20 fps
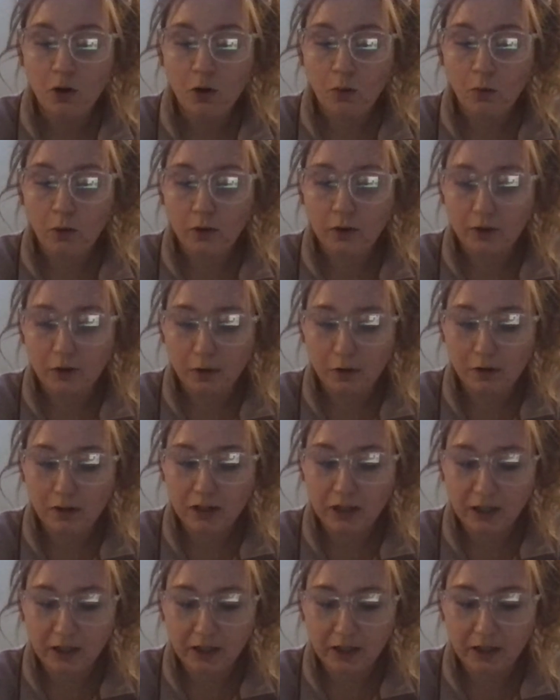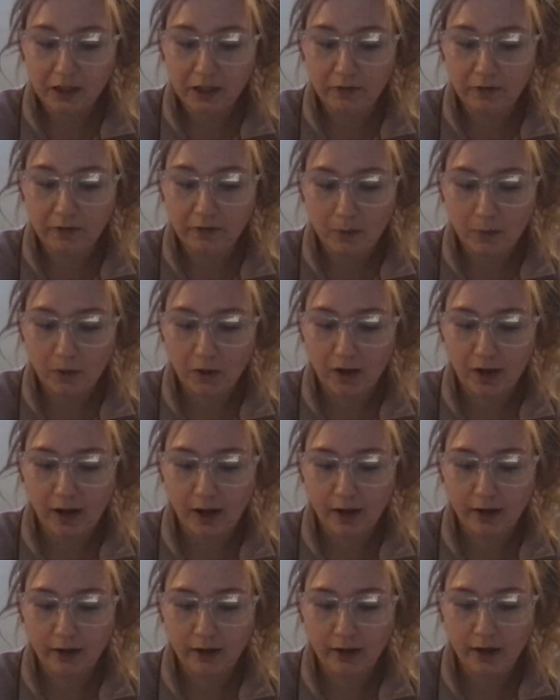what no citizen of Ember
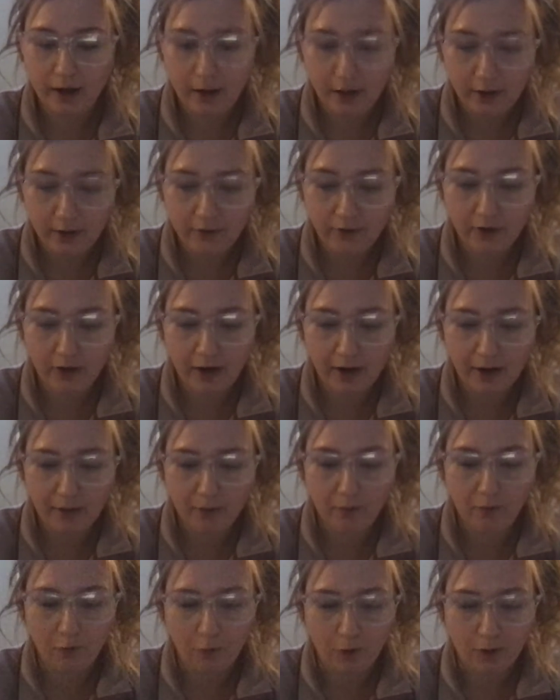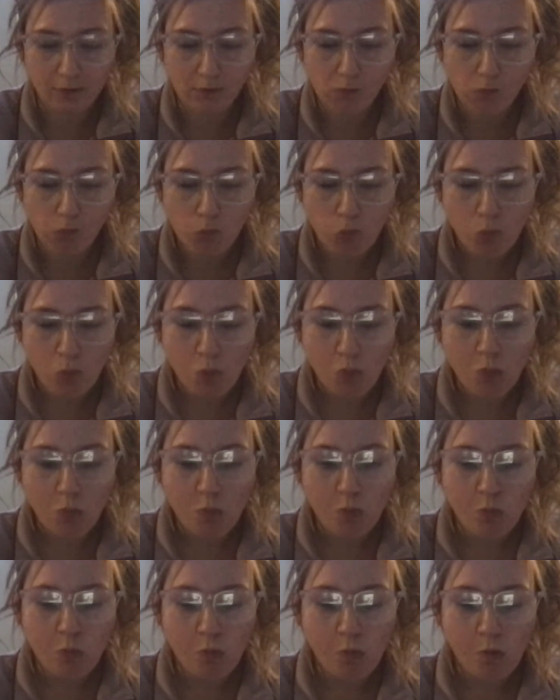had ever had before,
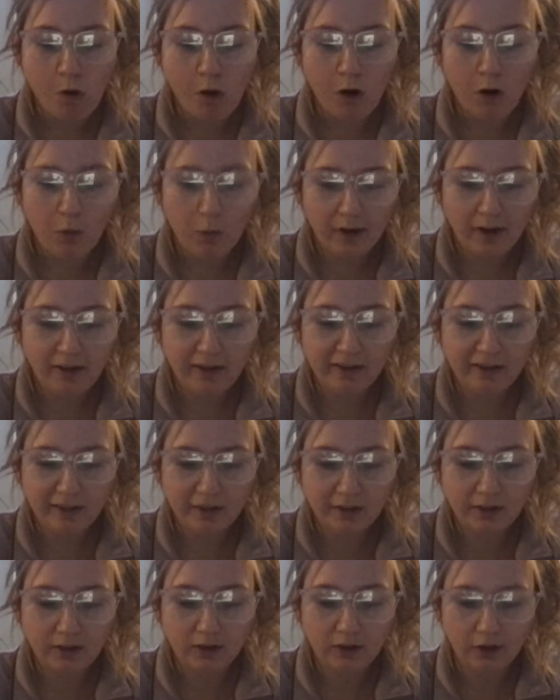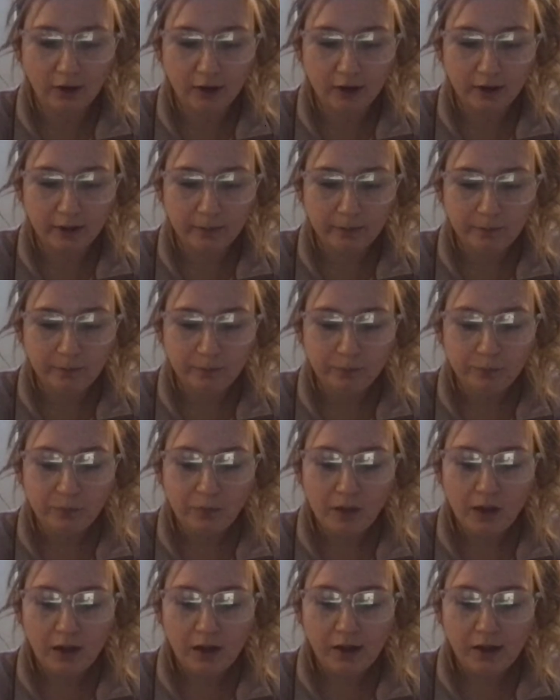a way to see in the dark.
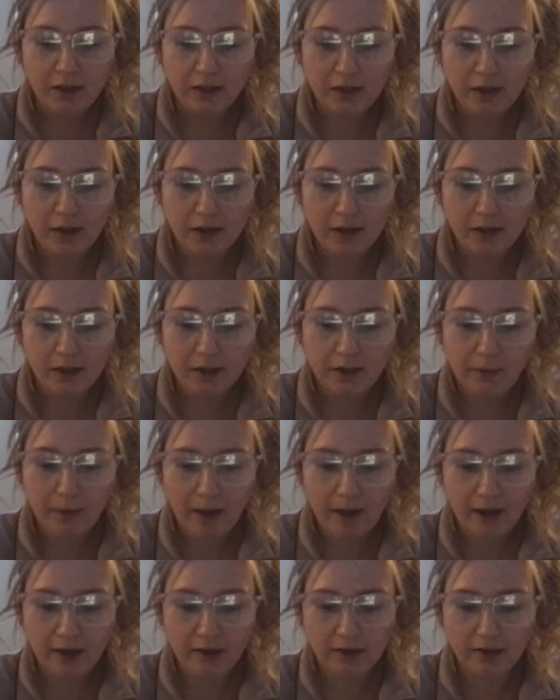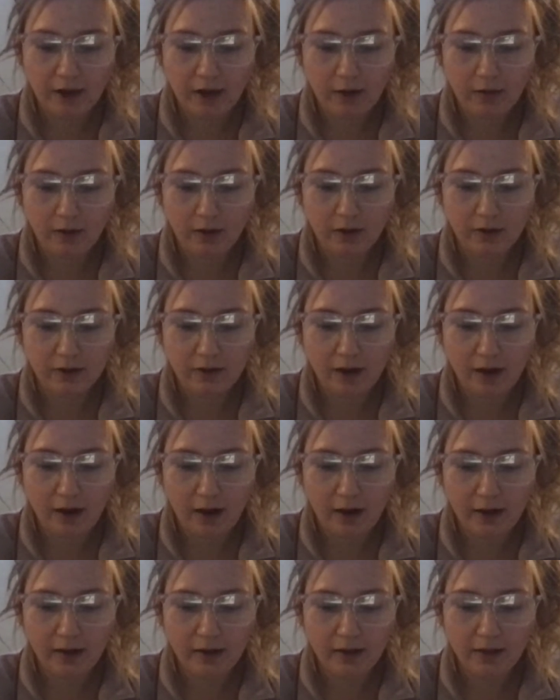He set his pack down,
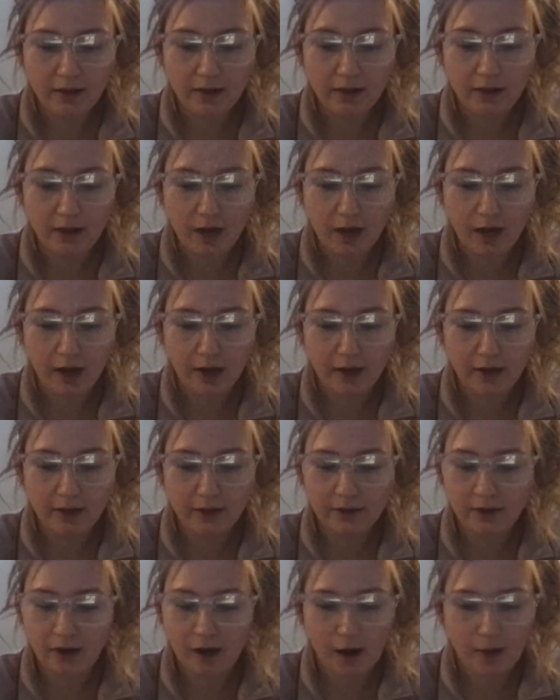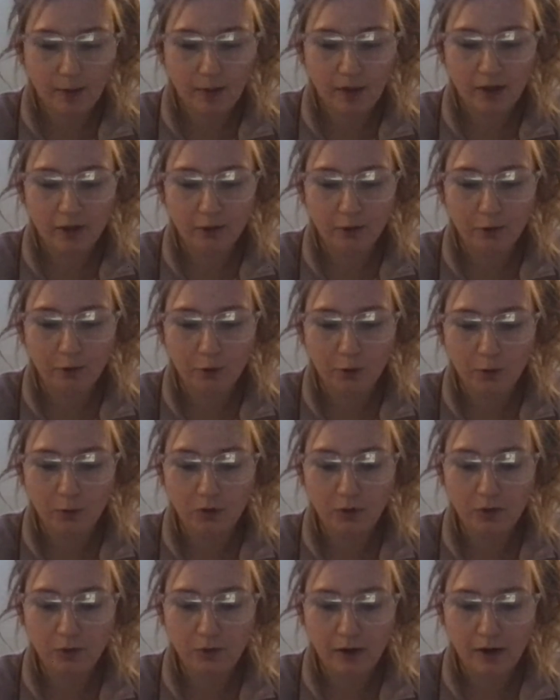untied the knot at the top, and groped
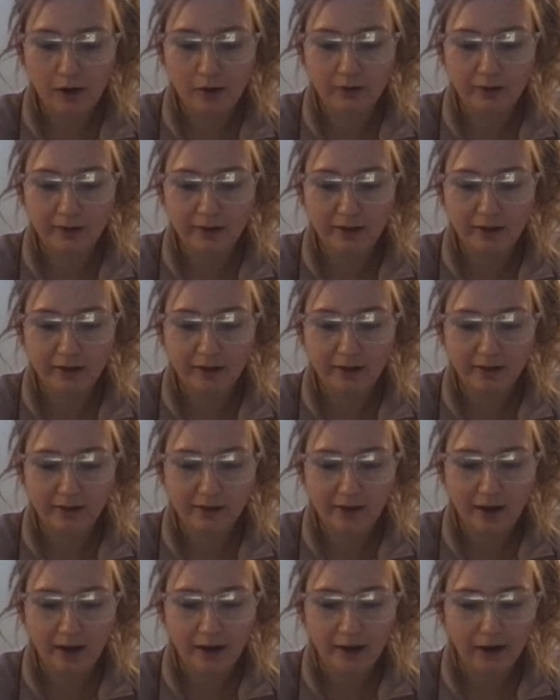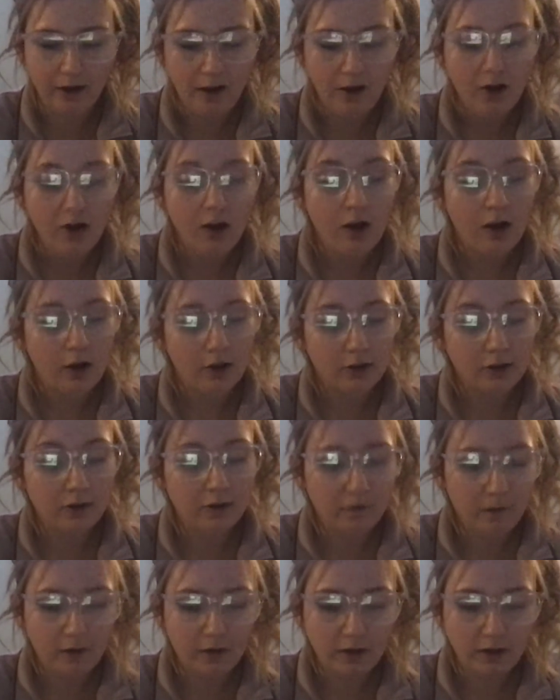around inside until he
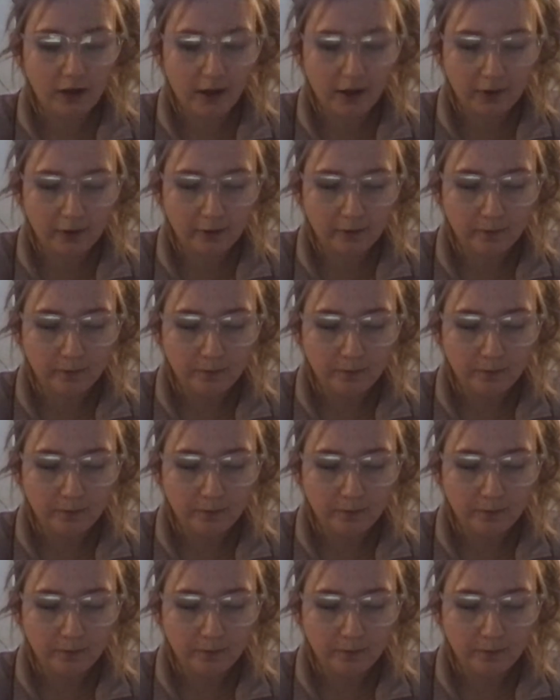felt the candle.